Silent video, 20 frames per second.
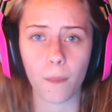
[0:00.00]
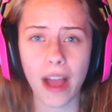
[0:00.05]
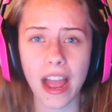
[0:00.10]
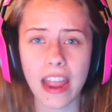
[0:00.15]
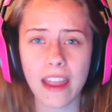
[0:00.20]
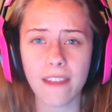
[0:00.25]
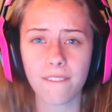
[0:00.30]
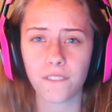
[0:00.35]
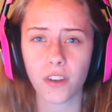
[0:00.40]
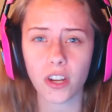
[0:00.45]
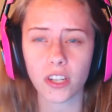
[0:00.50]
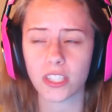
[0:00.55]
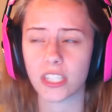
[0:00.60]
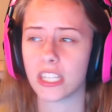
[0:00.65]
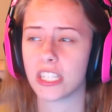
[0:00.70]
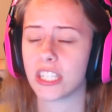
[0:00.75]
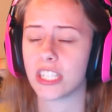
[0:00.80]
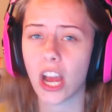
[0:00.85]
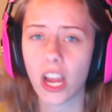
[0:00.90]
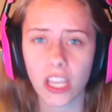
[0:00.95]
My
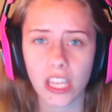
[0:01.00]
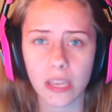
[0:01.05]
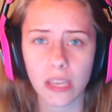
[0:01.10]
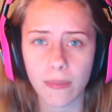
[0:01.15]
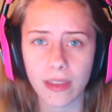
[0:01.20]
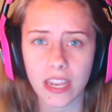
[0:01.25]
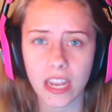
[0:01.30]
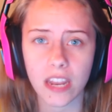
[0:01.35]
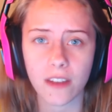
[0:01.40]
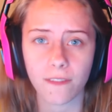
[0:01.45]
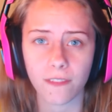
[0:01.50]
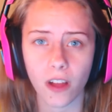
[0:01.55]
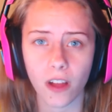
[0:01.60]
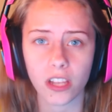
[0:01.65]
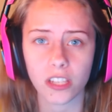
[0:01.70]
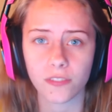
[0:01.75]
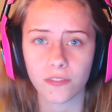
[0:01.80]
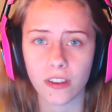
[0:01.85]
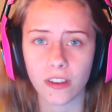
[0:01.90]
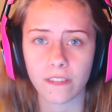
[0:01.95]
first documented
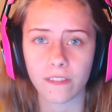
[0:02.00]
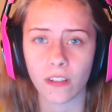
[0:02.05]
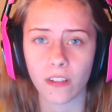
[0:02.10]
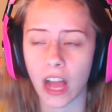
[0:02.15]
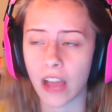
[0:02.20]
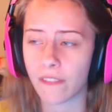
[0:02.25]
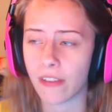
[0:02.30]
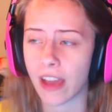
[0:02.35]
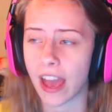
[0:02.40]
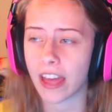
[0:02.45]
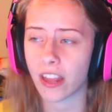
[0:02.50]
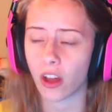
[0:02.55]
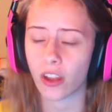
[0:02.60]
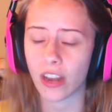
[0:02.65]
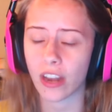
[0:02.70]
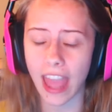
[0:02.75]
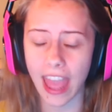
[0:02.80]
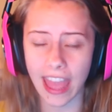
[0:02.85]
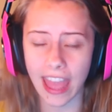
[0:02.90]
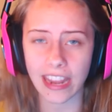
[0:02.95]
flawless free-for-all I've had
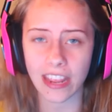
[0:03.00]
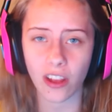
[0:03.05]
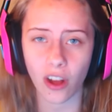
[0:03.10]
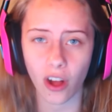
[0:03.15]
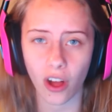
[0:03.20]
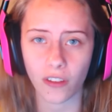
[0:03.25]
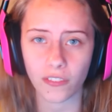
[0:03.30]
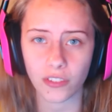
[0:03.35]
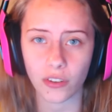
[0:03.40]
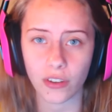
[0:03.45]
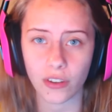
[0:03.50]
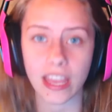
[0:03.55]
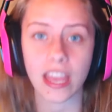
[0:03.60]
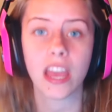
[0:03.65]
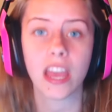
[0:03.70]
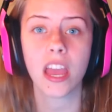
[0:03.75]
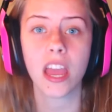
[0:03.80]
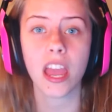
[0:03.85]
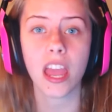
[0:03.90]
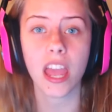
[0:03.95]
on any Call of Duty,